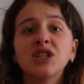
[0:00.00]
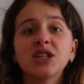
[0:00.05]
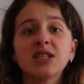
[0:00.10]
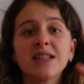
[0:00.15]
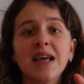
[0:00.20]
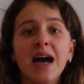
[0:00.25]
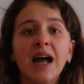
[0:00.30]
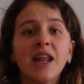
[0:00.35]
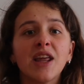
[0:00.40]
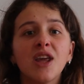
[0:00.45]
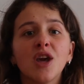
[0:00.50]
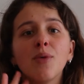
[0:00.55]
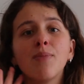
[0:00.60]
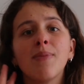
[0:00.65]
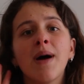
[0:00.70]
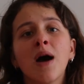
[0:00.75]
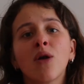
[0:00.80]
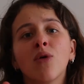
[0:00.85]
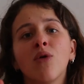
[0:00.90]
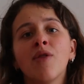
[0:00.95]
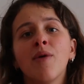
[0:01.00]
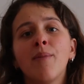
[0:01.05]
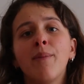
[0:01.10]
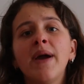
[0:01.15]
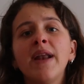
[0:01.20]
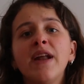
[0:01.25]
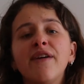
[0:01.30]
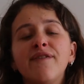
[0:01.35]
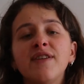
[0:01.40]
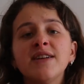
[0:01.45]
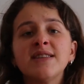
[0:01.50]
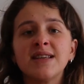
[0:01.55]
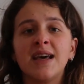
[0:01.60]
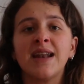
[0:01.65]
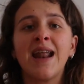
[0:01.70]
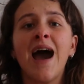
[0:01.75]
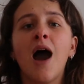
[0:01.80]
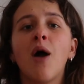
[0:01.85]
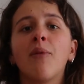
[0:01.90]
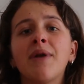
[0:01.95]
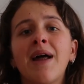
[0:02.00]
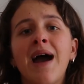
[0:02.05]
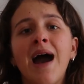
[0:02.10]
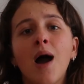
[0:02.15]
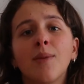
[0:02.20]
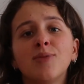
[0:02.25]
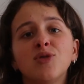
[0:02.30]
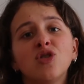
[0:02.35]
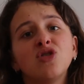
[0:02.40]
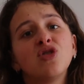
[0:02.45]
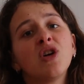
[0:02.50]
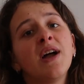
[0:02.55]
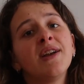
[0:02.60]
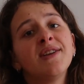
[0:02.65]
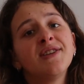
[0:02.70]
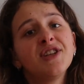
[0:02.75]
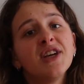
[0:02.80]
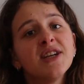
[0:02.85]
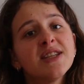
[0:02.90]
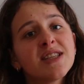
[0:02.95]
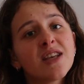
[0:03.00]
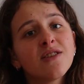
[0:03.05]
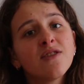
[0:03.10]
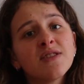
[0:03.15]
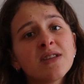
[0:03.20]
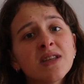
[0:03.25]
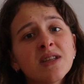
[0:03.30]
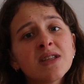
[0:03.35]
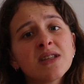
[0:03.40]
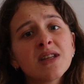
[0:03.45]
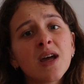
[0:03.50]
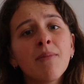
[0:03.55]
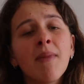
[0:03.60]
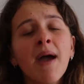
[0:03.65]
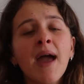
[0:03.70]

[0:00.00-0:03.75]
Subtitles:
just telling you about all the benefits and how it helps your digestive system,